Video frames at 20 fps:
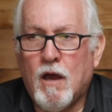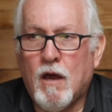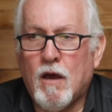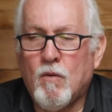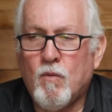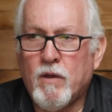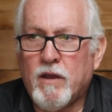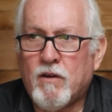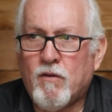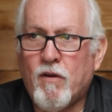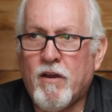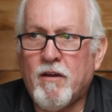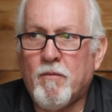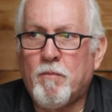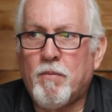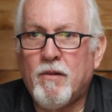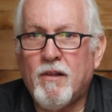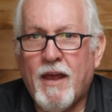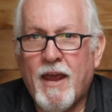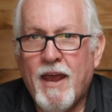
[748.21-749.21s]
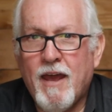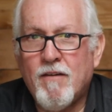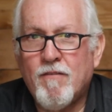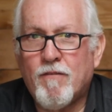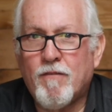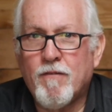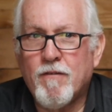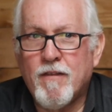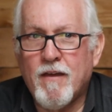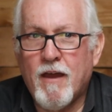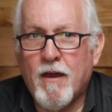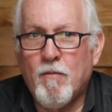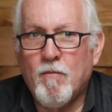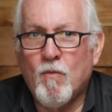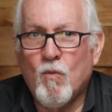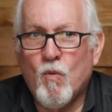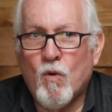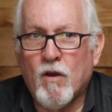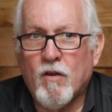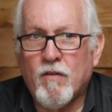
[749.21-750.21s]
We create a plan for
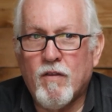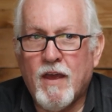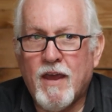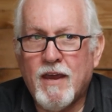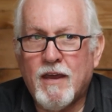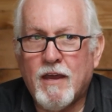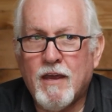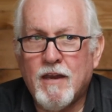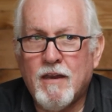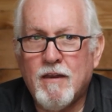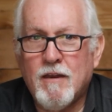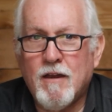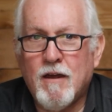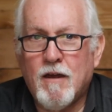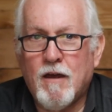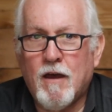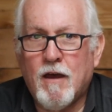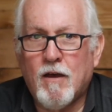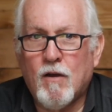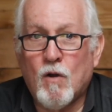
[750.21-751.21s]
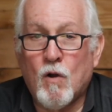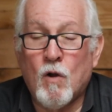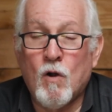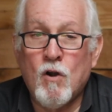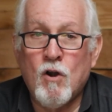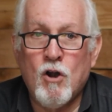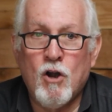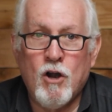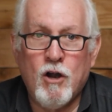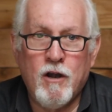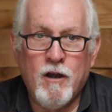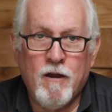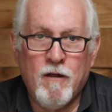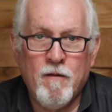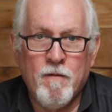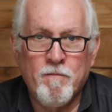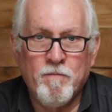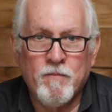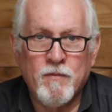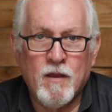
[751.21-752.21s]
them where they can
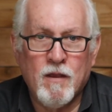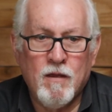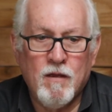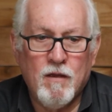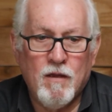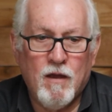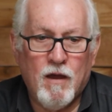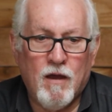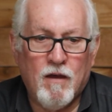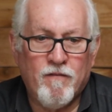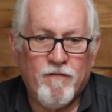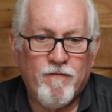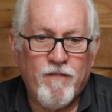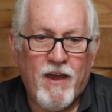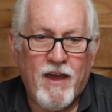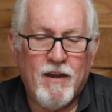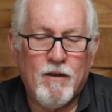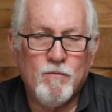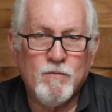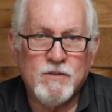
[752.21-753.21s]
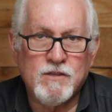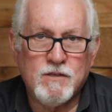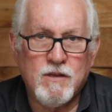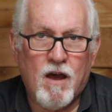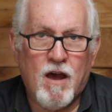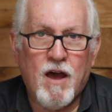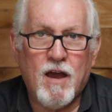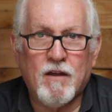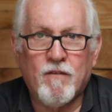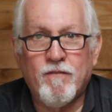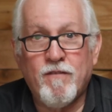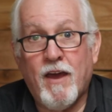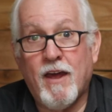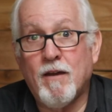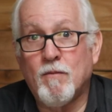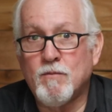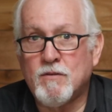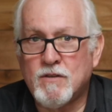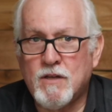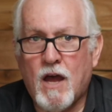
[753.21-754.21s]
earn phantom stock.
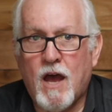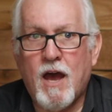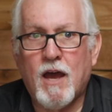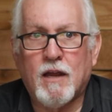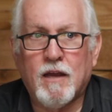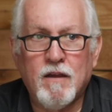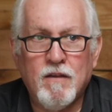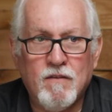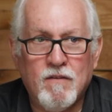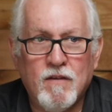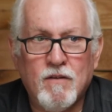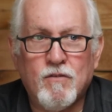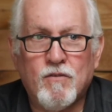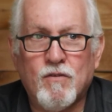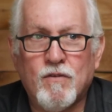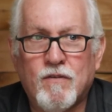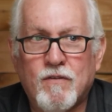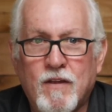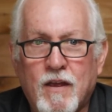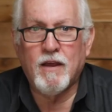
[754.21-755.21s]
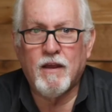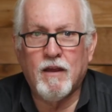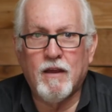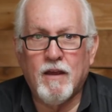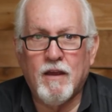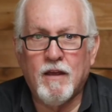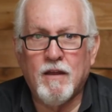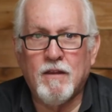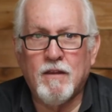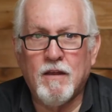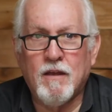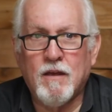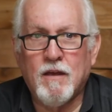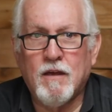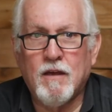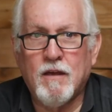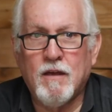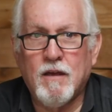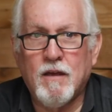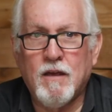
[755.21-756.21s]
Phantom stock is interesting in
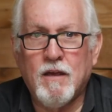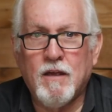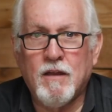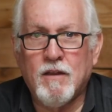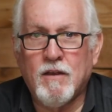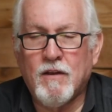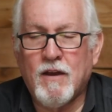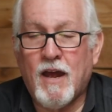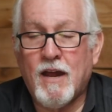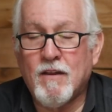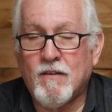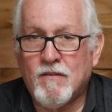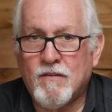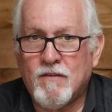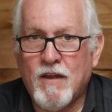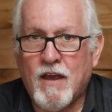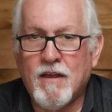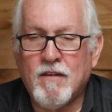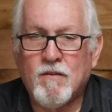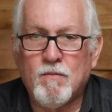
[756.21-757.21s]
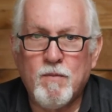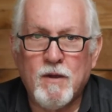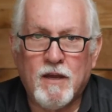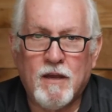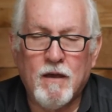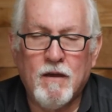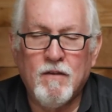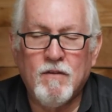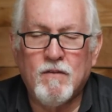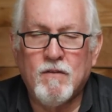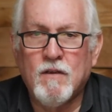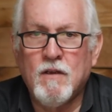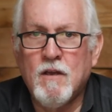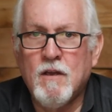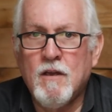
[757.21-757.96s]
the United States because